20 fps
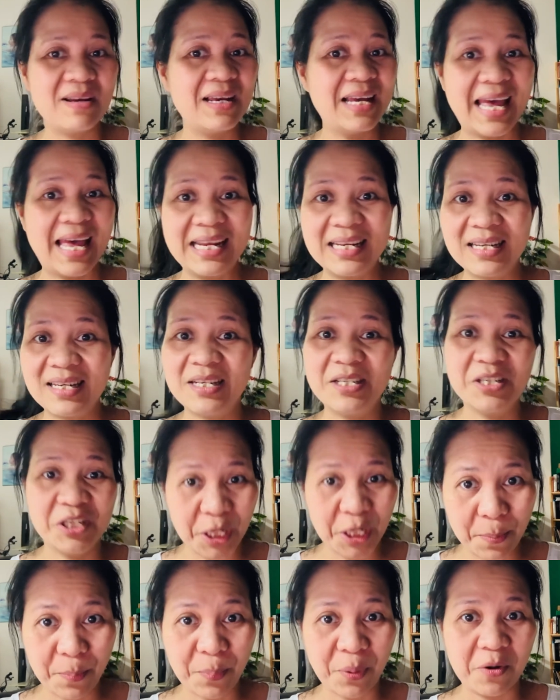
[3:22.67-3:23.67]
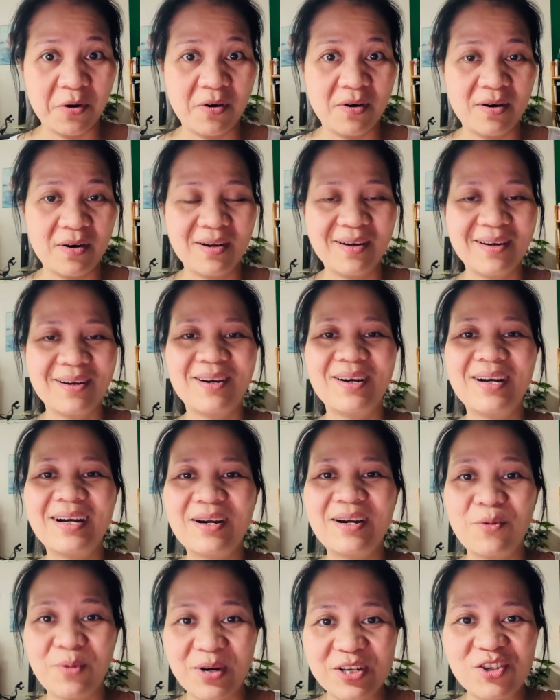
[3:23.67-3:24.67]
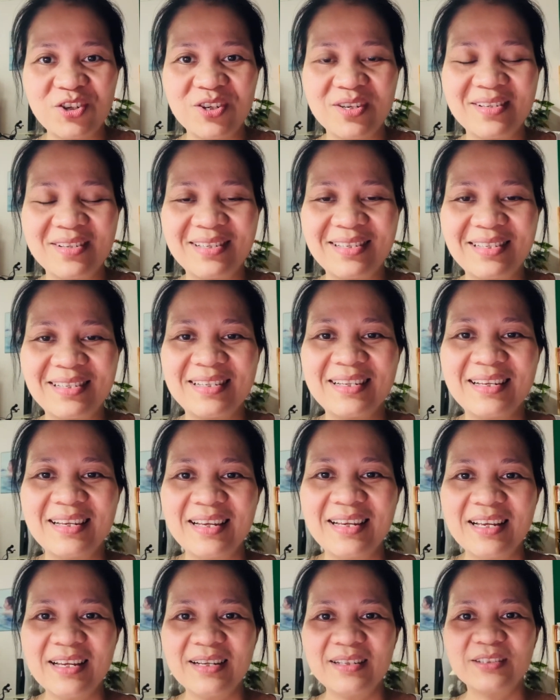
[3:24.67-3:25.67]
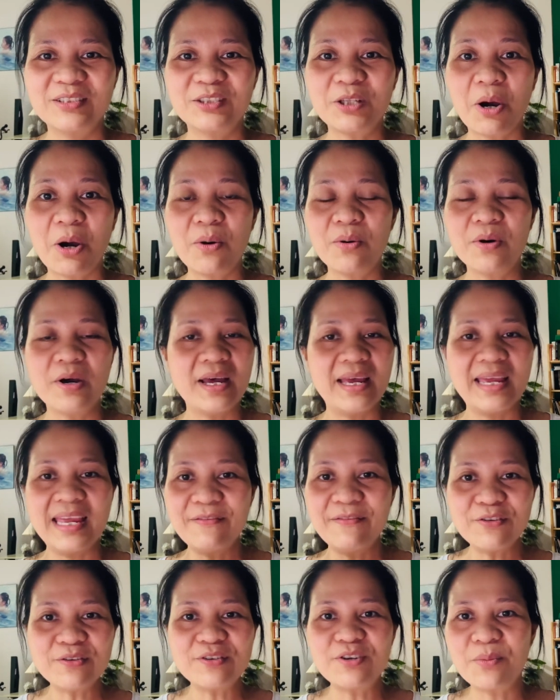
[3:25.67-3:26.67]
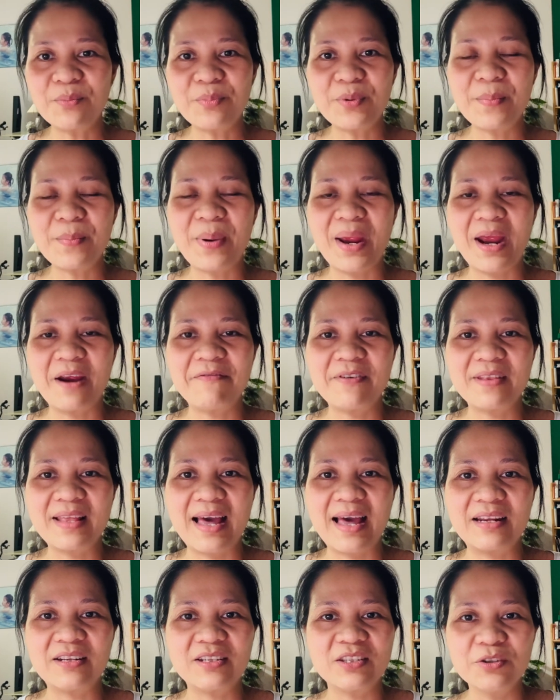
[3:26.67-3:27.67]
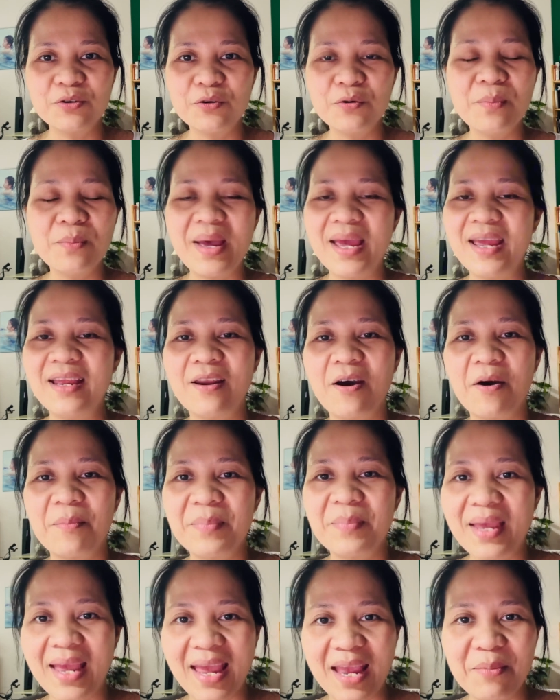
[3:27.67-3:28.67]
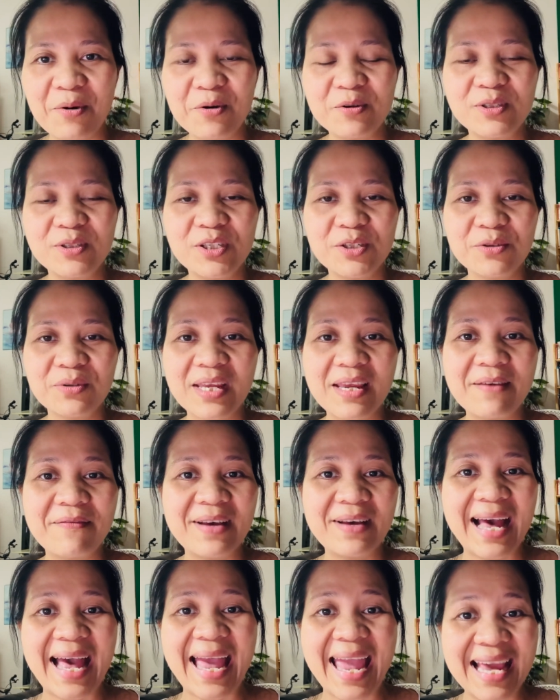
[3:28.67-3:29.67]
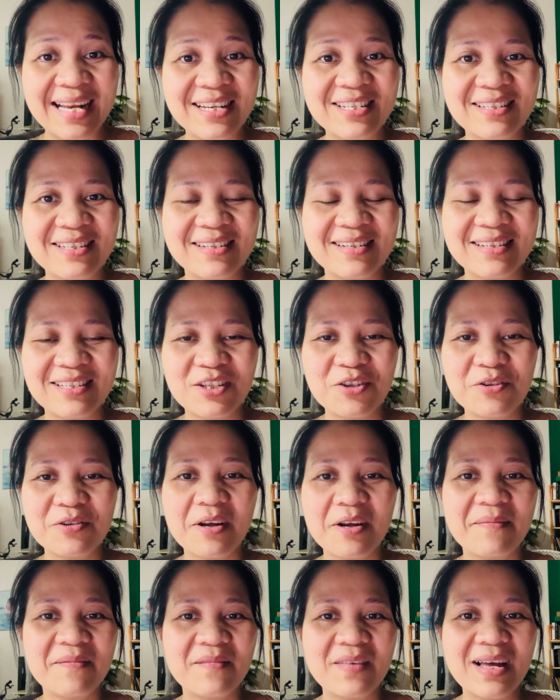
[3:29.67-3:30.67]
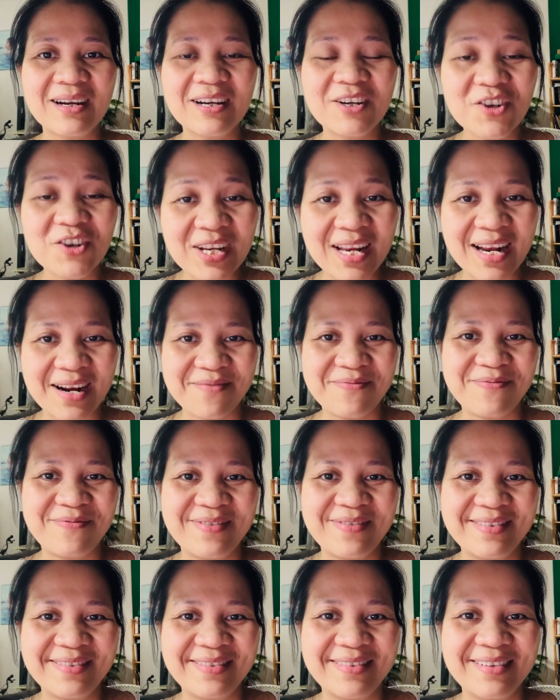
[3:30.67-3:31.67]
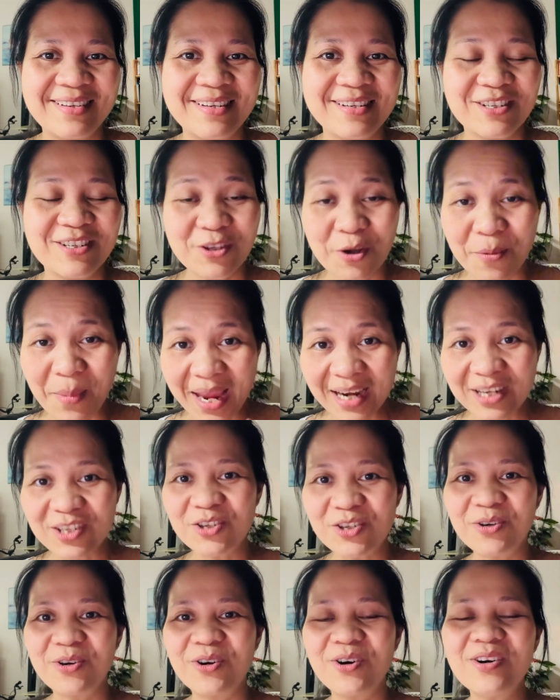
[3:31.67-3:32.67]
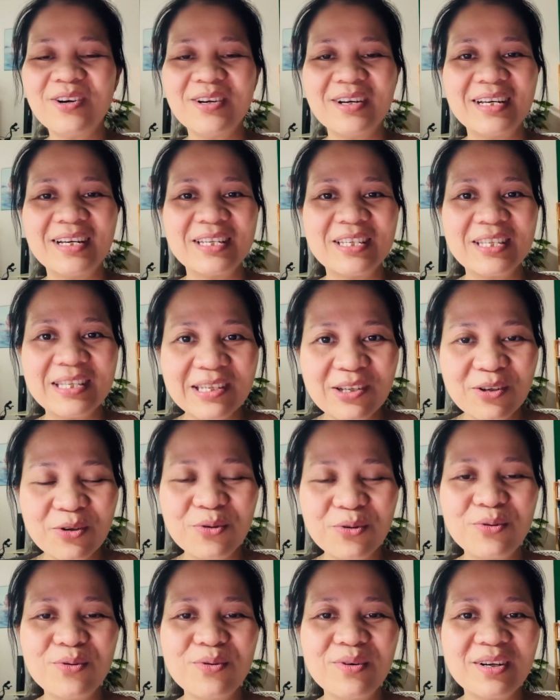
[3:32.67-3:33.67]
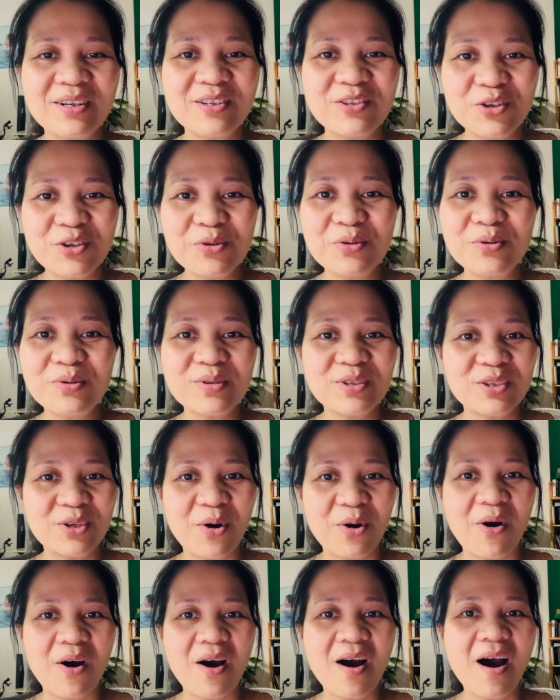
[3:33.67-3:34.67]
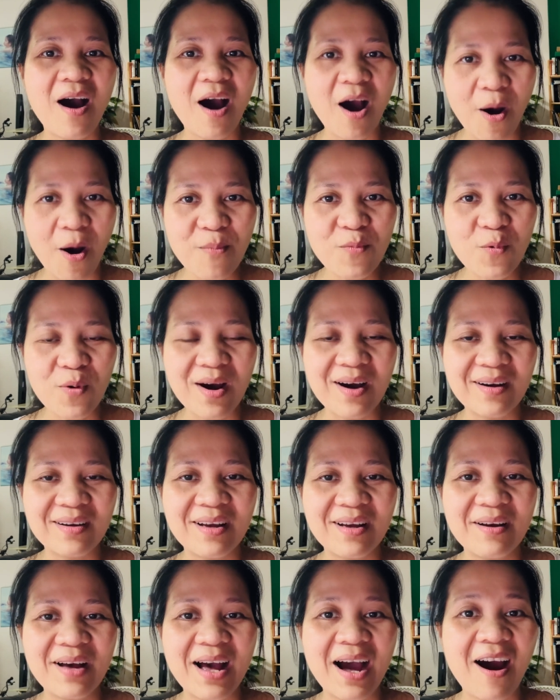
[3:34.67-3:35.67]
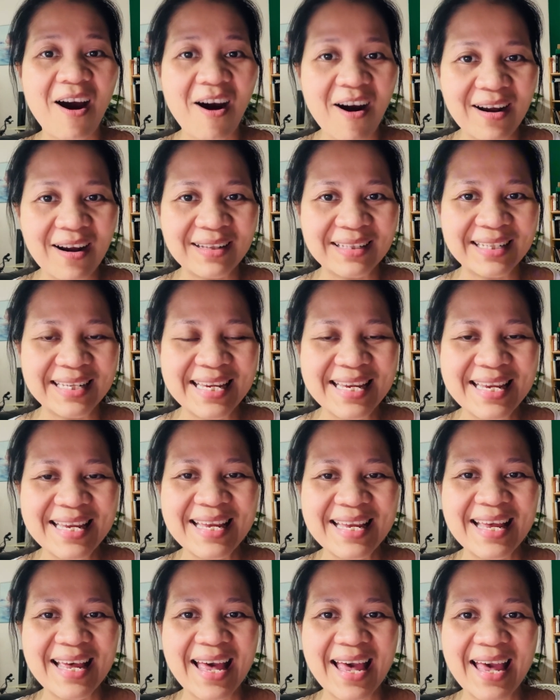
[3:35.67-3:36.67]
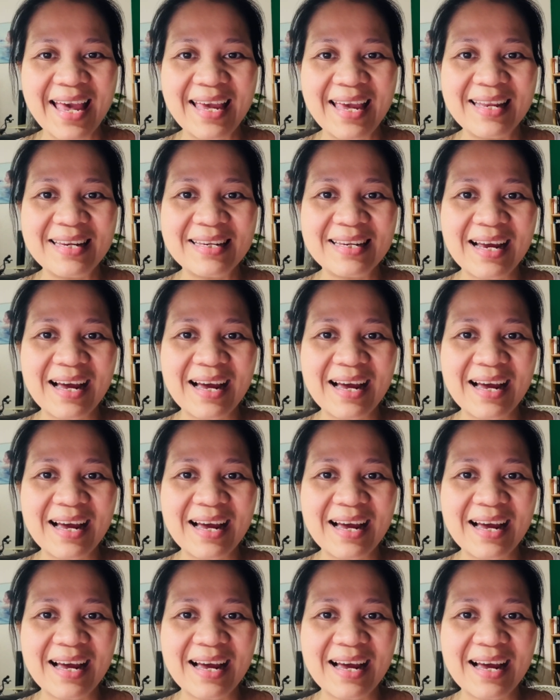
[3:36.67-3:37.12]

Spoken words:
and deeper questions. So if you don't prepare for that, you may not be able to give answers to them good enough. So make sure you do your homework hardly and